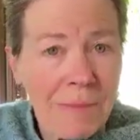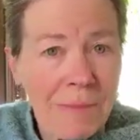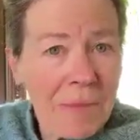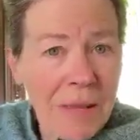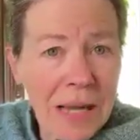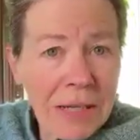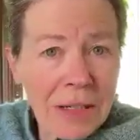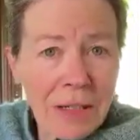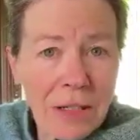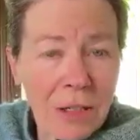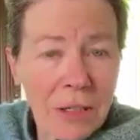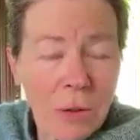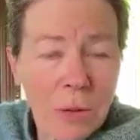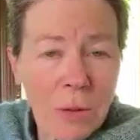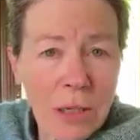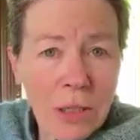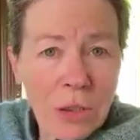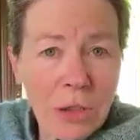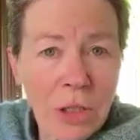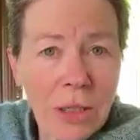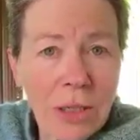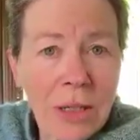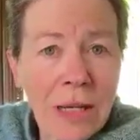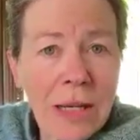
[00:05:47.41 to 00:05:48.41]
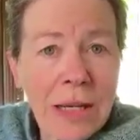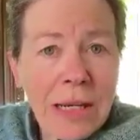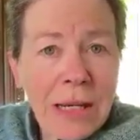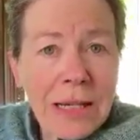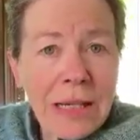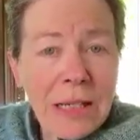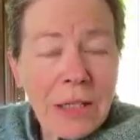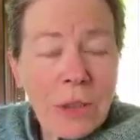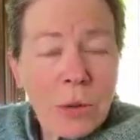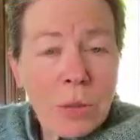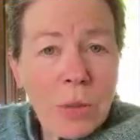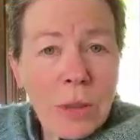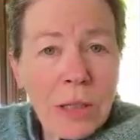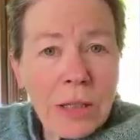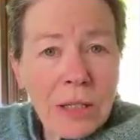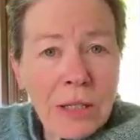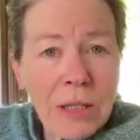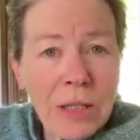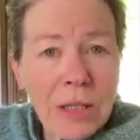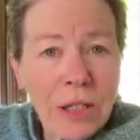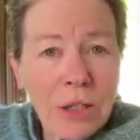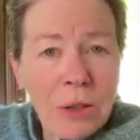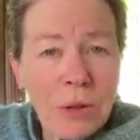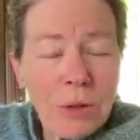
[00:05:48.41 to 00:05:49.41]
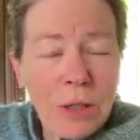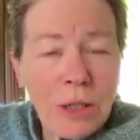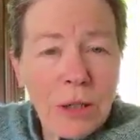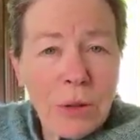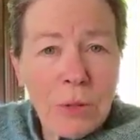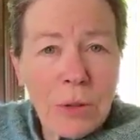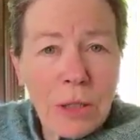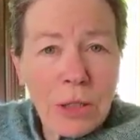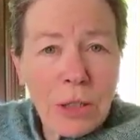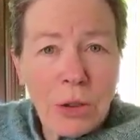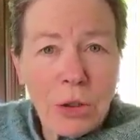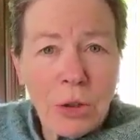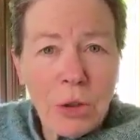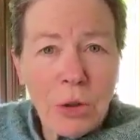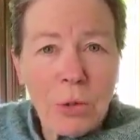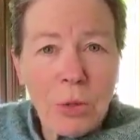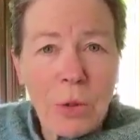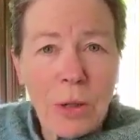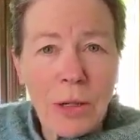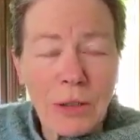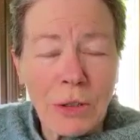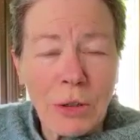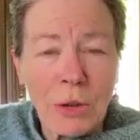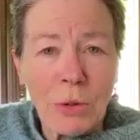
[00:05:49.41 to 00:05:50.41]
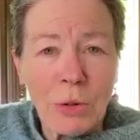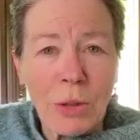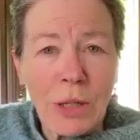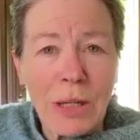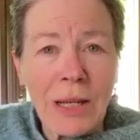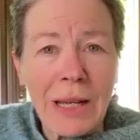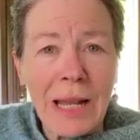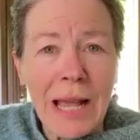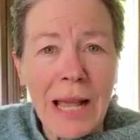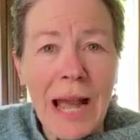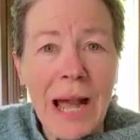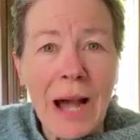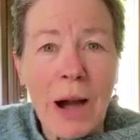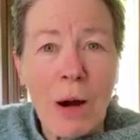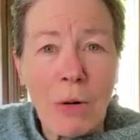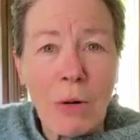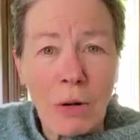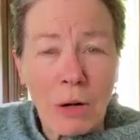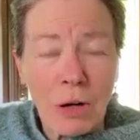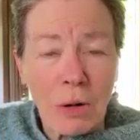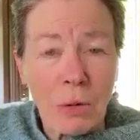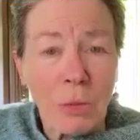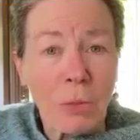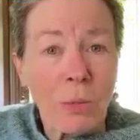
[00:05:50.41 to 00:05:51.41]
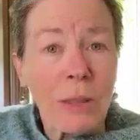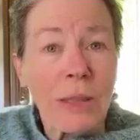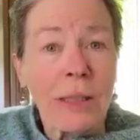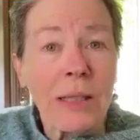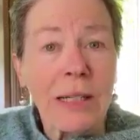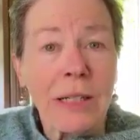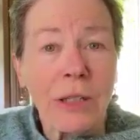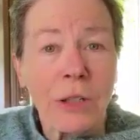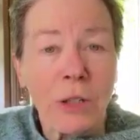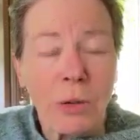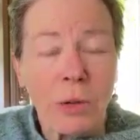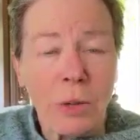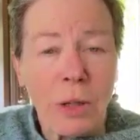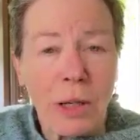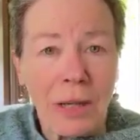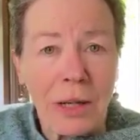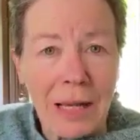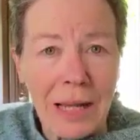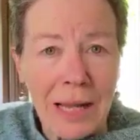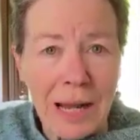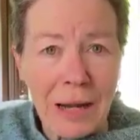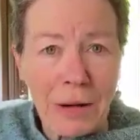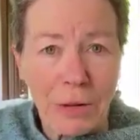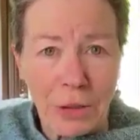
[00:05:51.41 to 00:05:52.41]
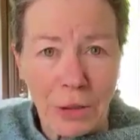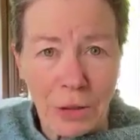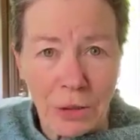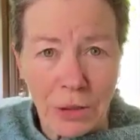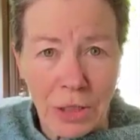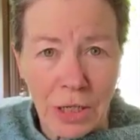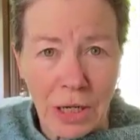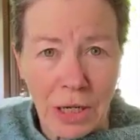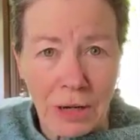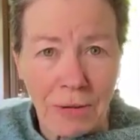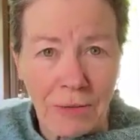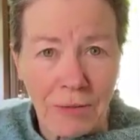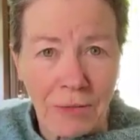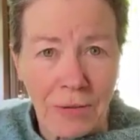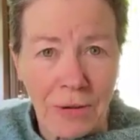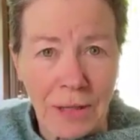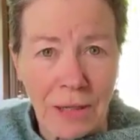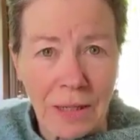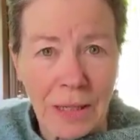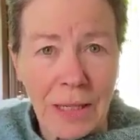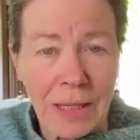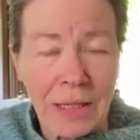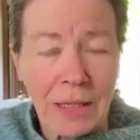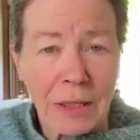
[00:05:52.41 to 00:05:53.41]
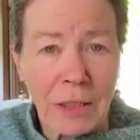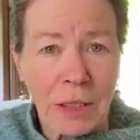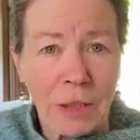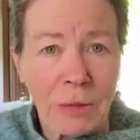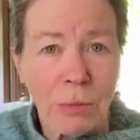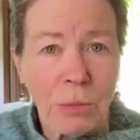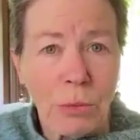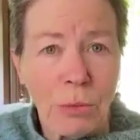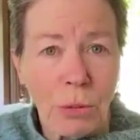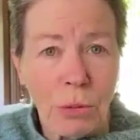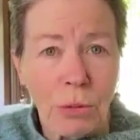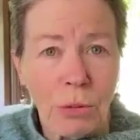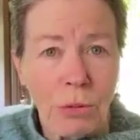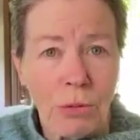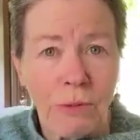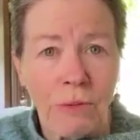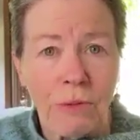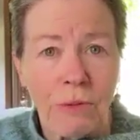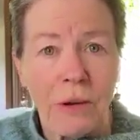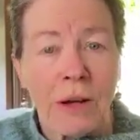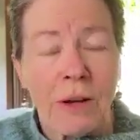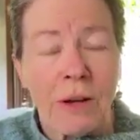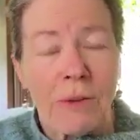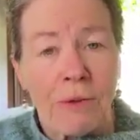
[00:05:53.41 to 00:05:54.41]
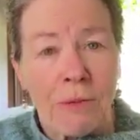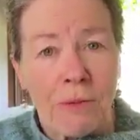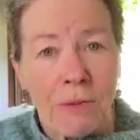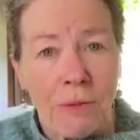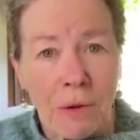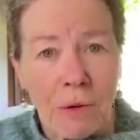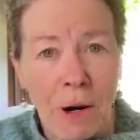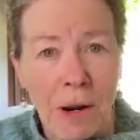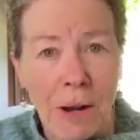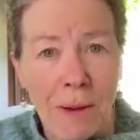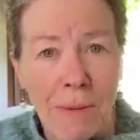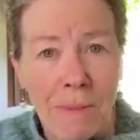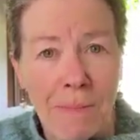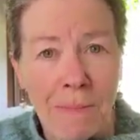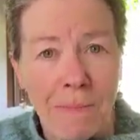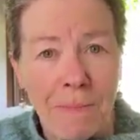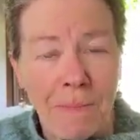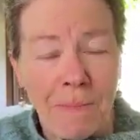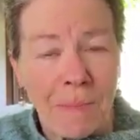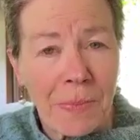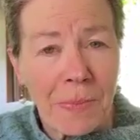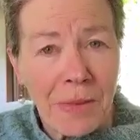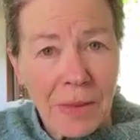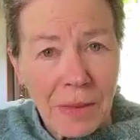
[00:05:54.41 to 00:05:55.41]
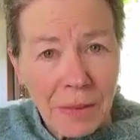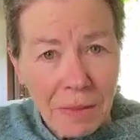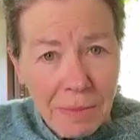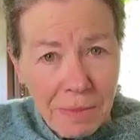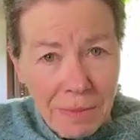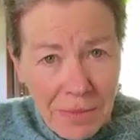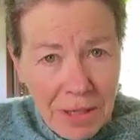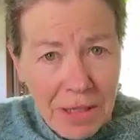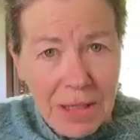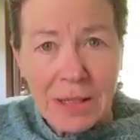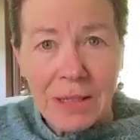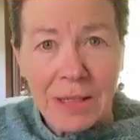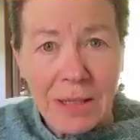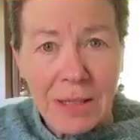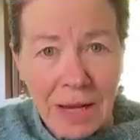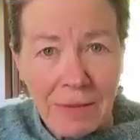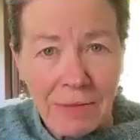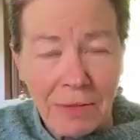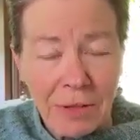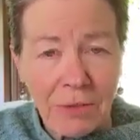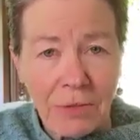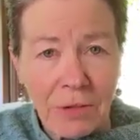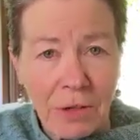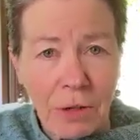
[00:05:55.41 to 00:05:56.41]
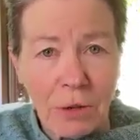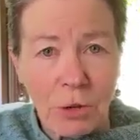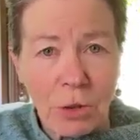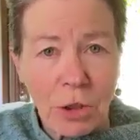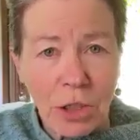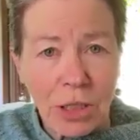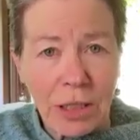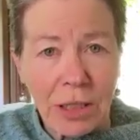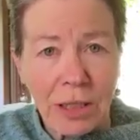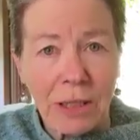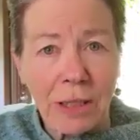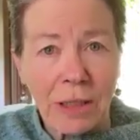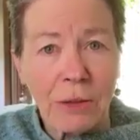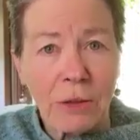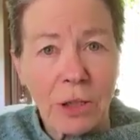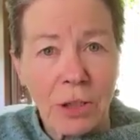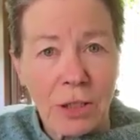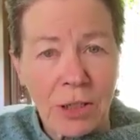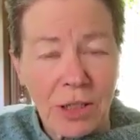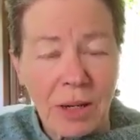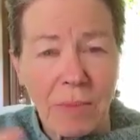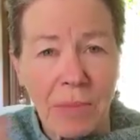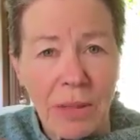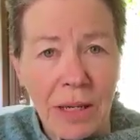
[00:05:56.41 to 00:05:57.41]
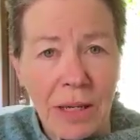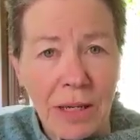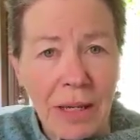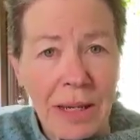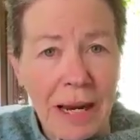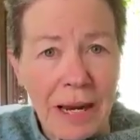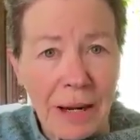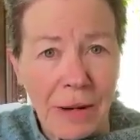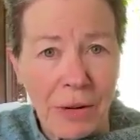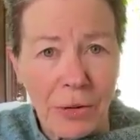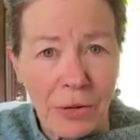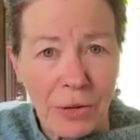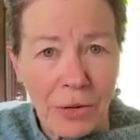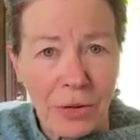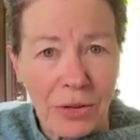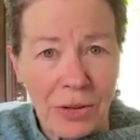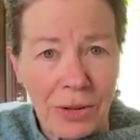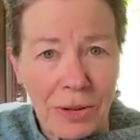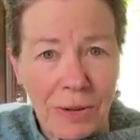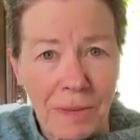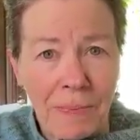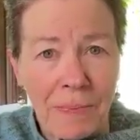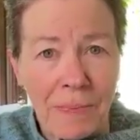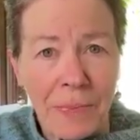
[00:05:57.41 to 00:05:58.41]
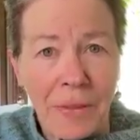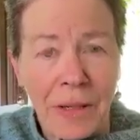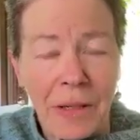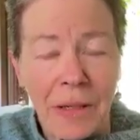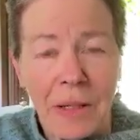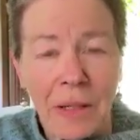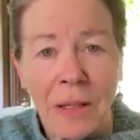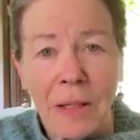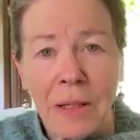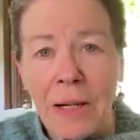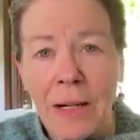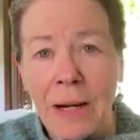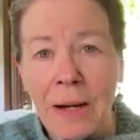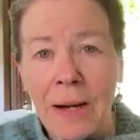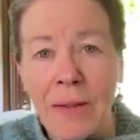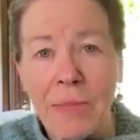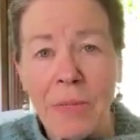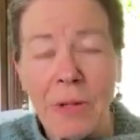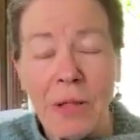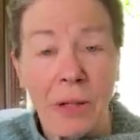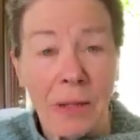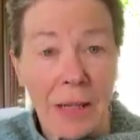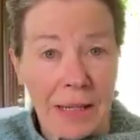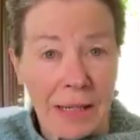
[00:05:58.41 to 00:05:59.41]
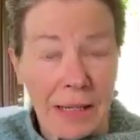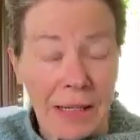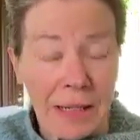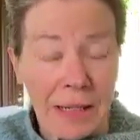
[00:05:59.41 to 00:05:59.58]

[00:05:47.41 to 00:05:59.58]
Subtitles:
That's the question, is what's the degree to which you want to allow or are willing to allow yourself to move from this level of coaching to something else? Now, I've been, like